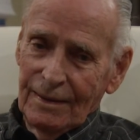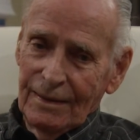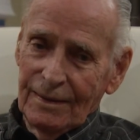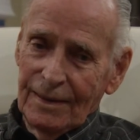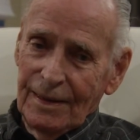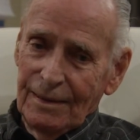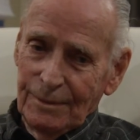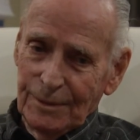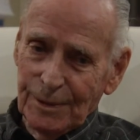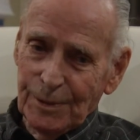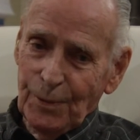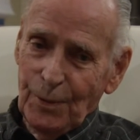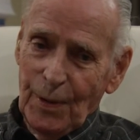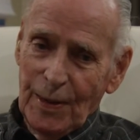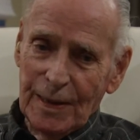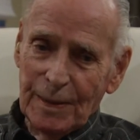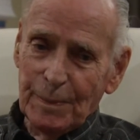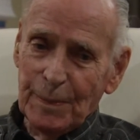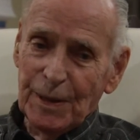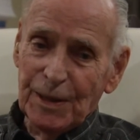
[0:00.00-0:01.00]
it was
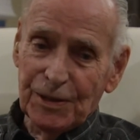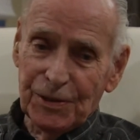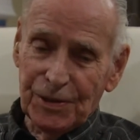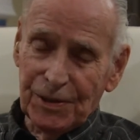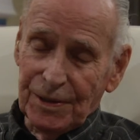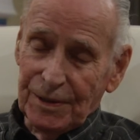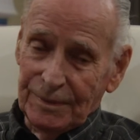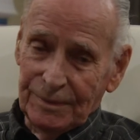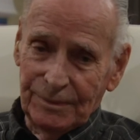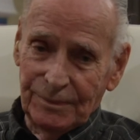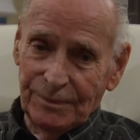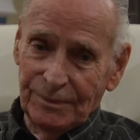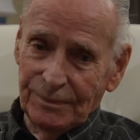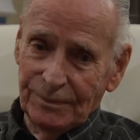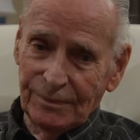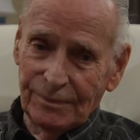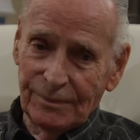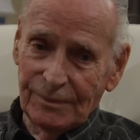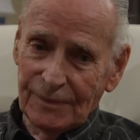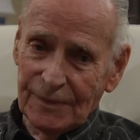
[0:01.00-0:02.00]
quite a mission.
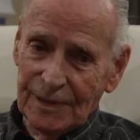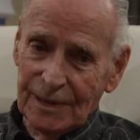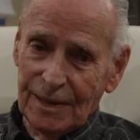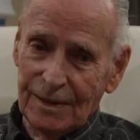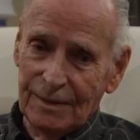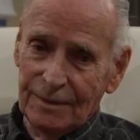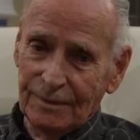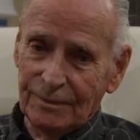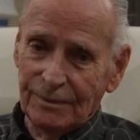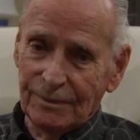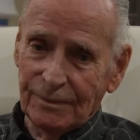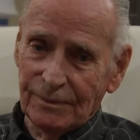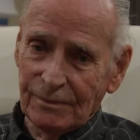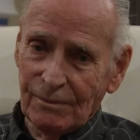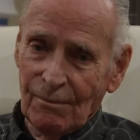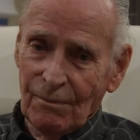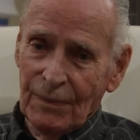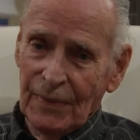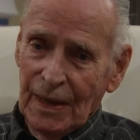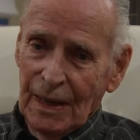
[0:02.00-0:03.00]
So,
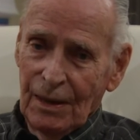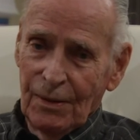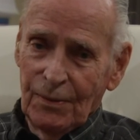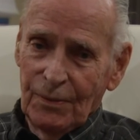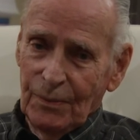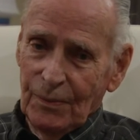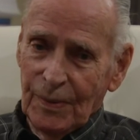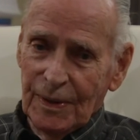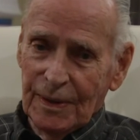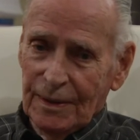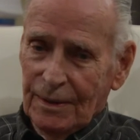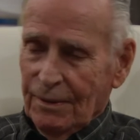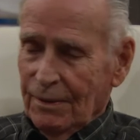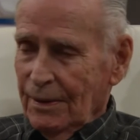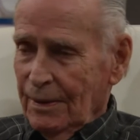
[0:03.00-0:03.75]
but